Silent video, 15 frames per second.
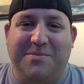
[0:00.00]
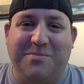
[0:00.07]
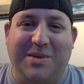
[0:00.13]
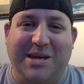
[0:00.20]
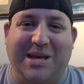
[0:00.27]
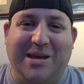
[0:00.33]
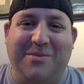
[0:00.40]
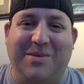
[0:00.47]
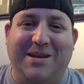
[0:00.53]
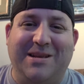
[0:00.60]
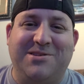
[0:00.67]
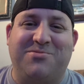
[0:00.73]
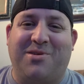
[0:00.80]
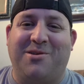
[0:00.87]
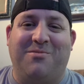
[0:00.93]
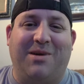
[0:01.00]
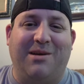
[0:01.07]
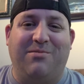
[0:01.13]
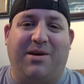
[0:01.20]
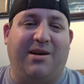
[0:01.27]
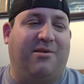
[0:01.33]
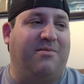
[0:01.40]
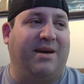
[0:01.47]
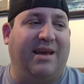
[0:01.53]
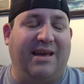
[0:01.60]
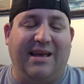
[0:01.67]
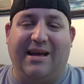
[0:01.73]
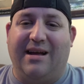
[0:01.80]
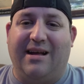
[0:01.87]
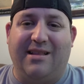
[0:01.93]
Mickey and Minnie's Runaway
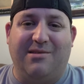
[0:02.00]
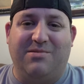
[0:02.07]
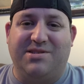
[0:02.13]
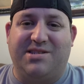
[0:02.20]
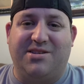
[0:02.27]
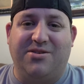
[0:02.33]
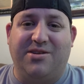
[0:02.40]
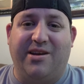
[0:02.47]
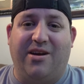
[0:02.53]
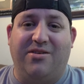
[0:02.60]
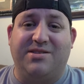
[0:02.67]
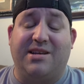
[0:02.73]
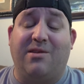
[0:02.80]
Railway at Hollywood Studios.